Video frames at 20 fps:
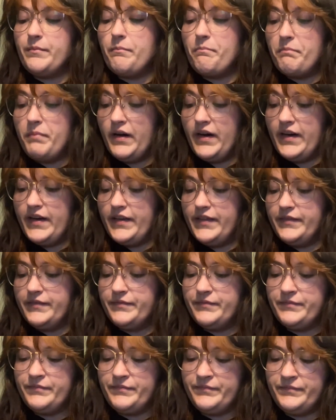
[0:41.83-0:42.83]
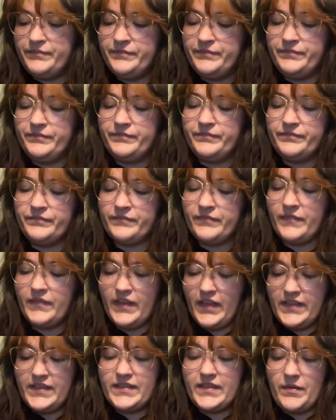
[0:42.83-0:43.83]
but
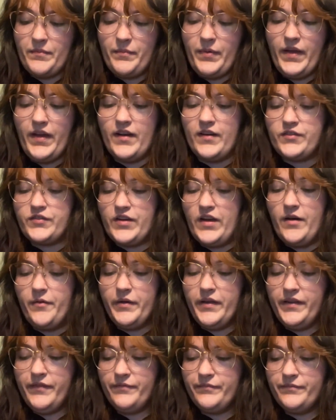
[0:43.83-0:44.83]
let's compare, shall we?